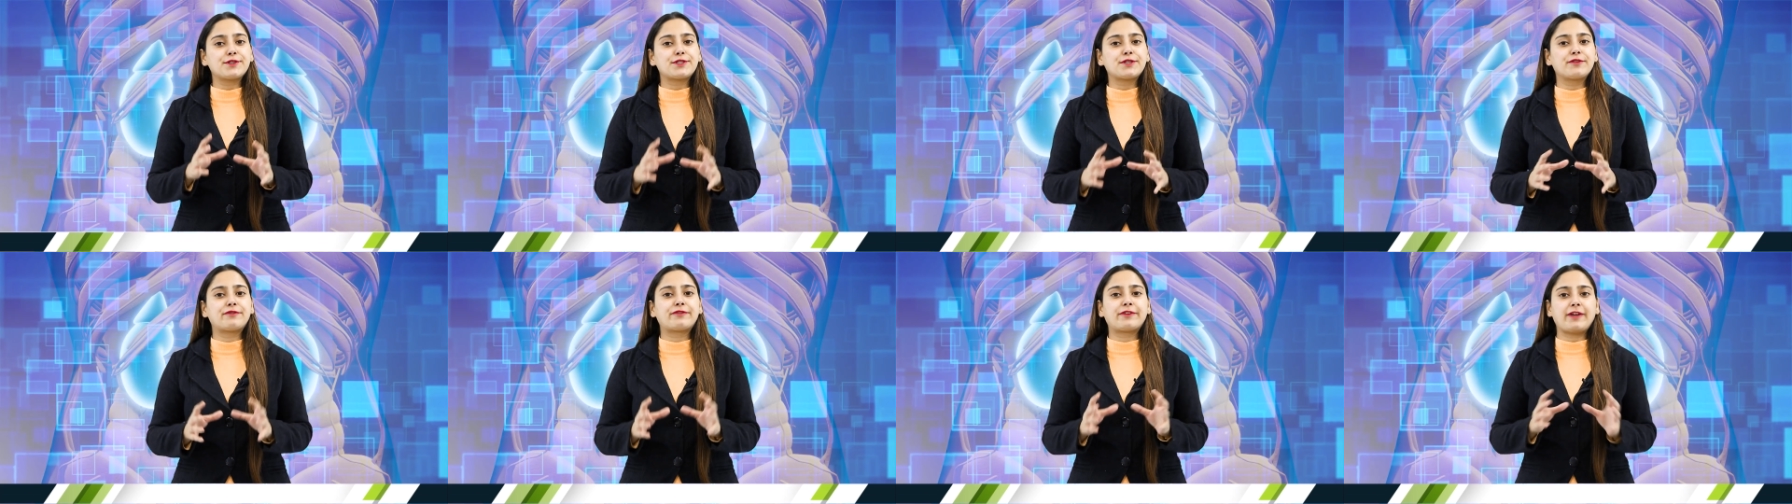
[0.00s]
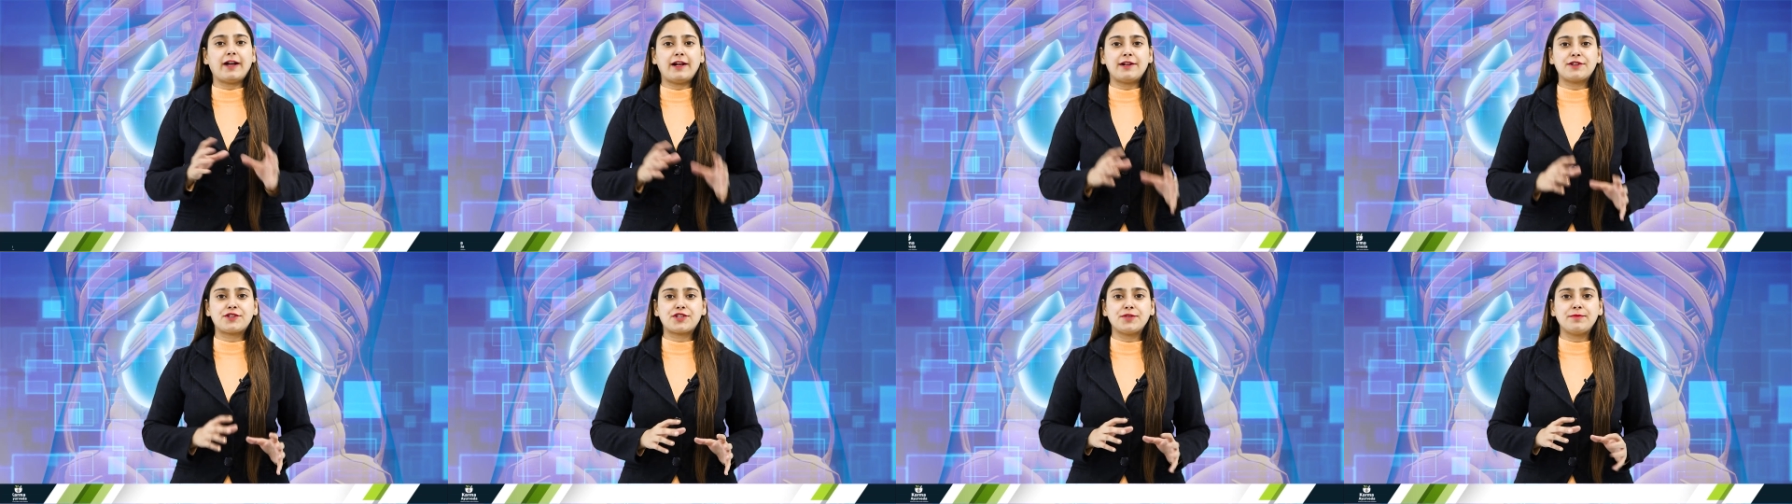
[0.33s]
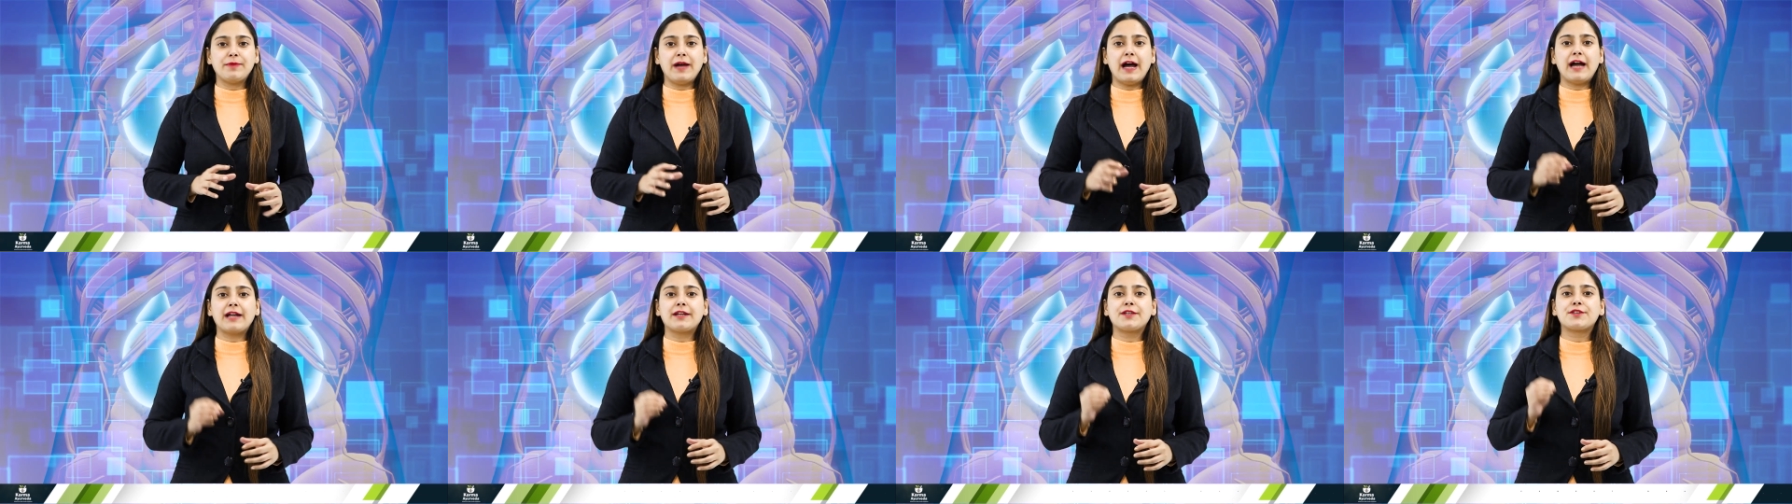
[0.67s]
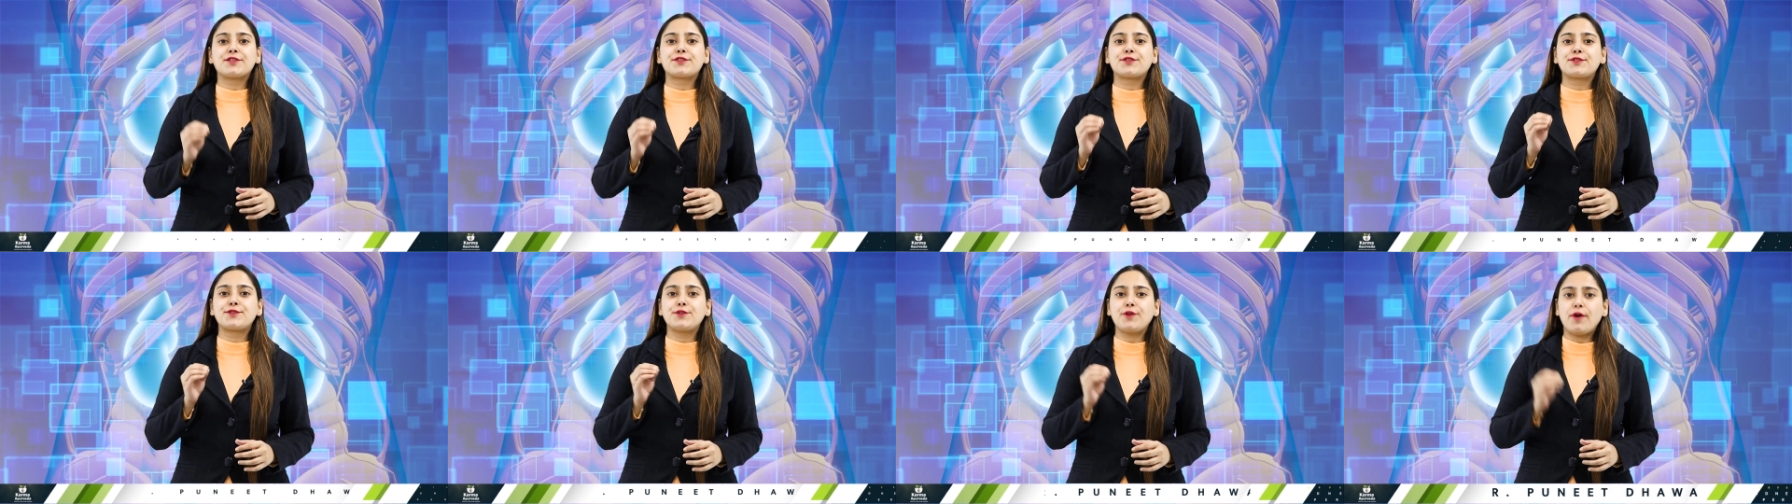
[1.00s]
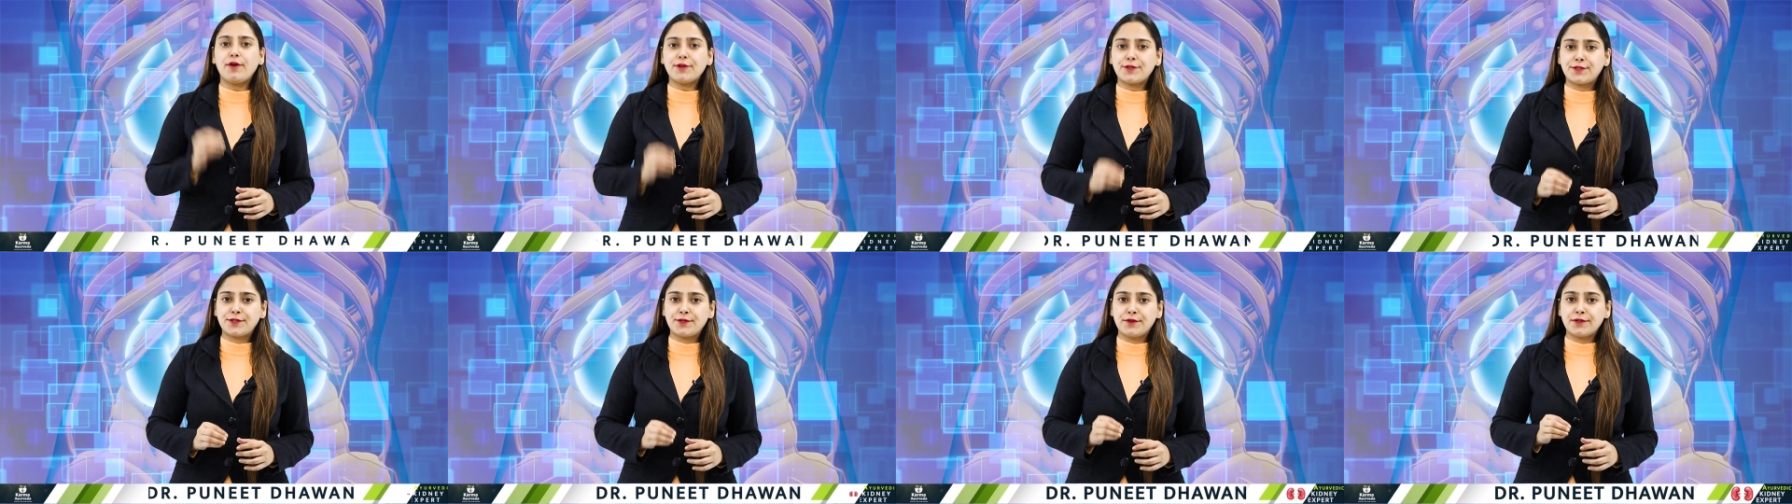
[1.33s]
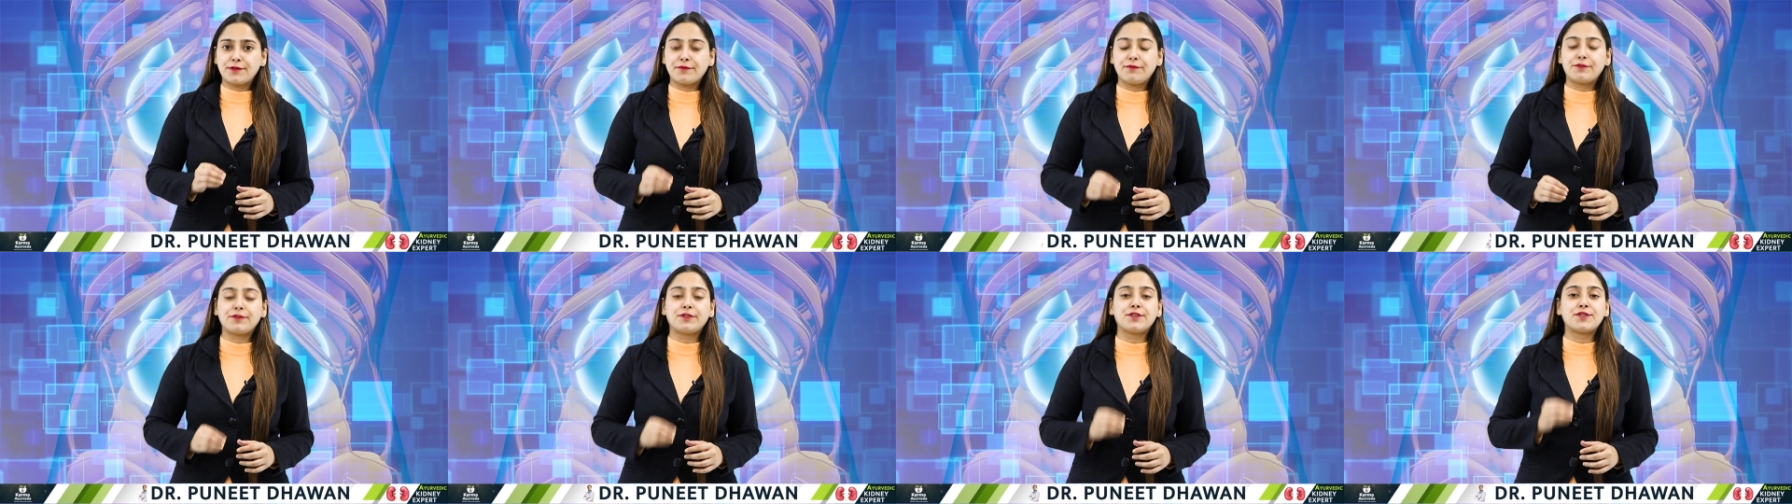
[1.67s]
source of calcium and is not
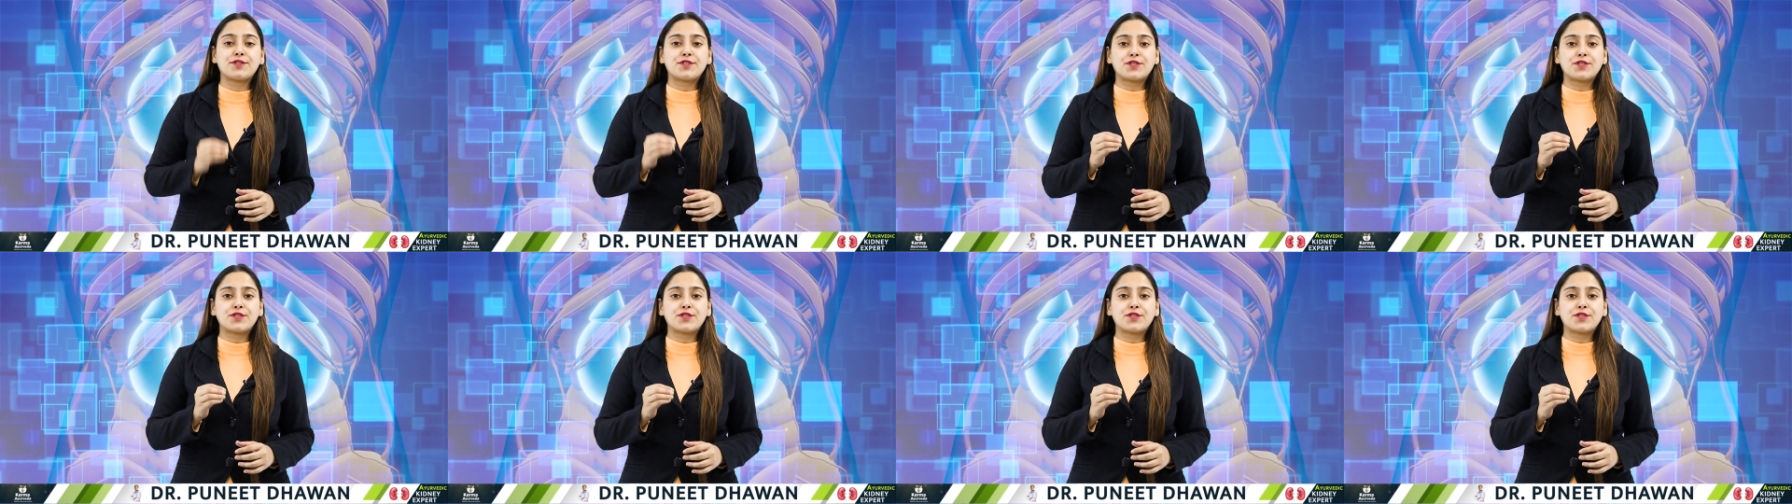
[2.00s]
good for the